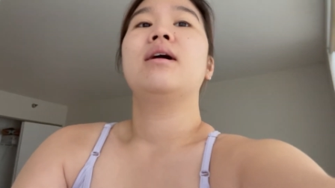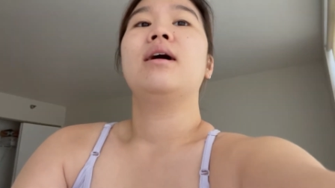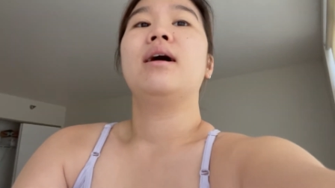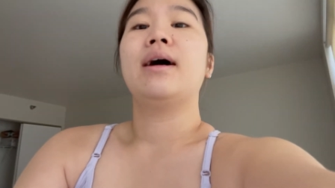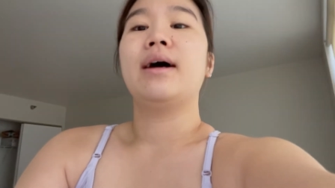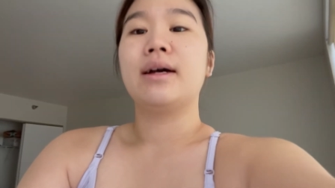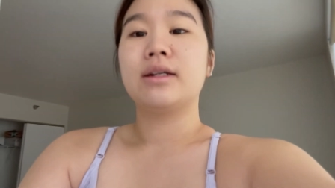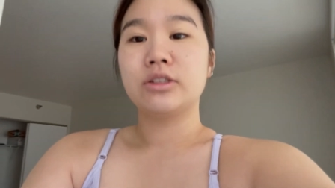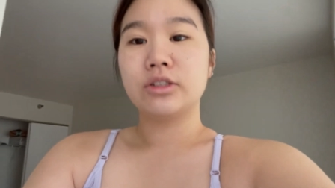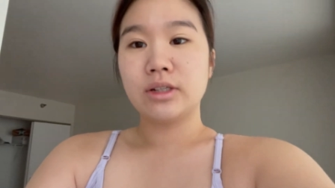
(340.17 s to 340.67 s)

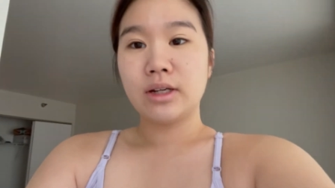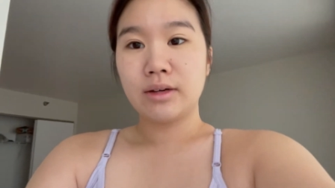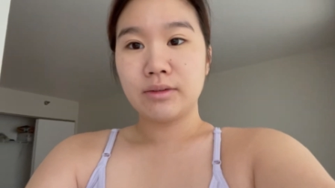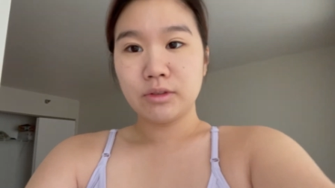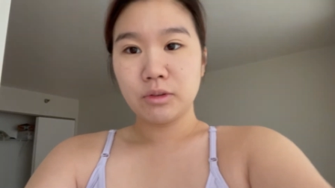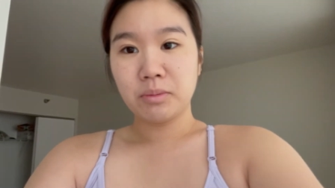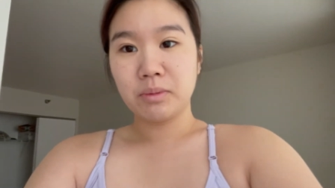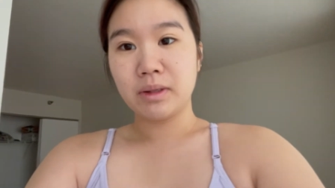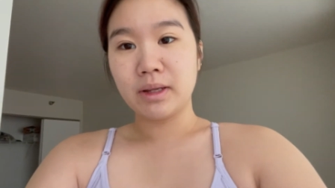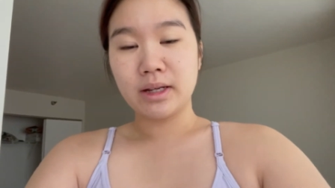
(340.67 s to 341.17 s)
I actually have
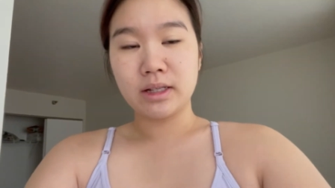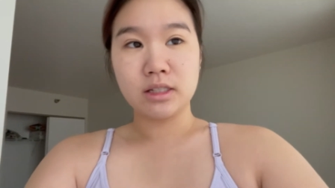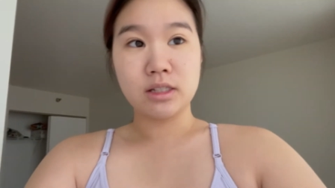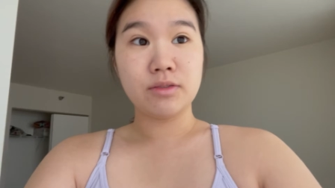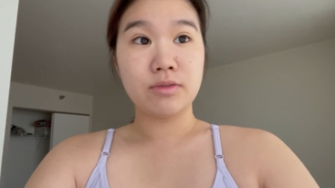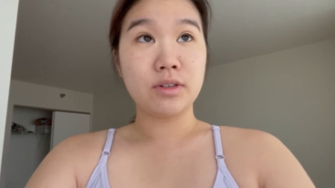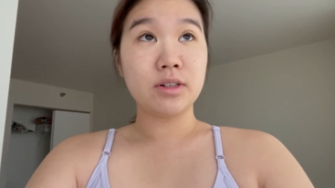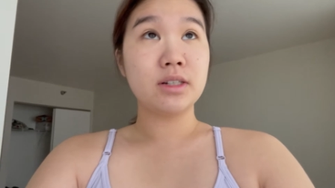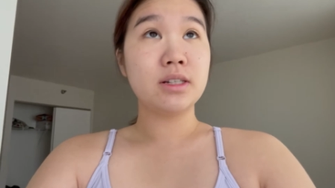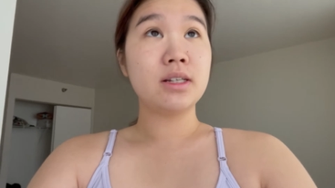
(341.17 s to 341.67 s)
some plans
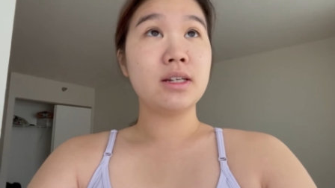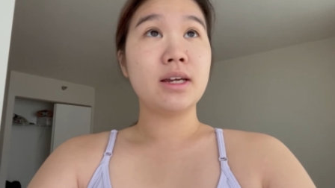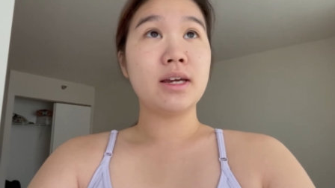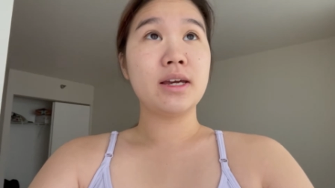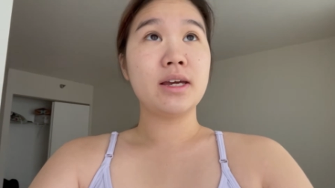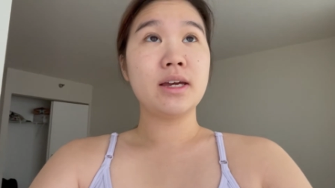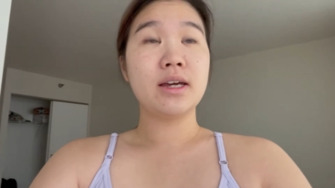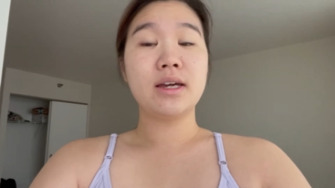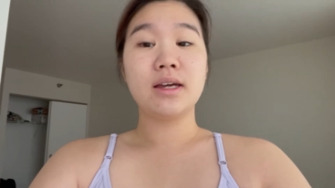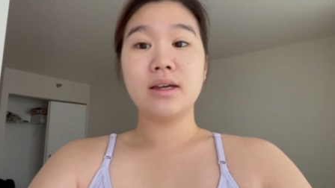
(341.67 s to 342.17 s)
for
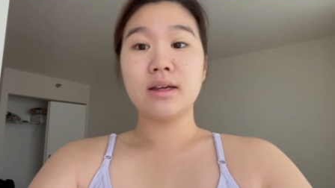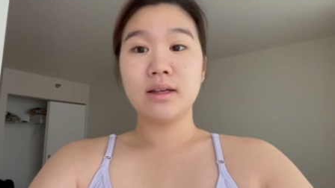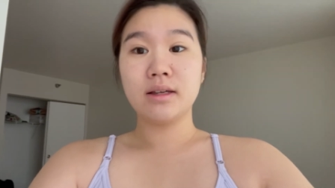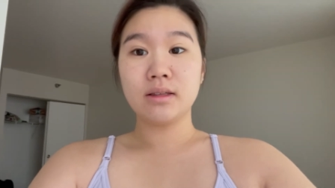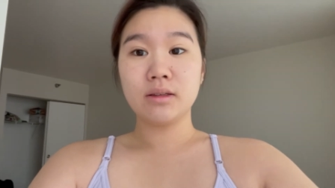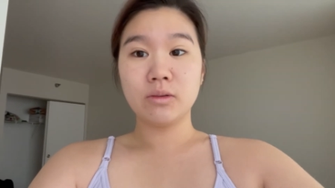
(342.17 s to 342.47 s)
today.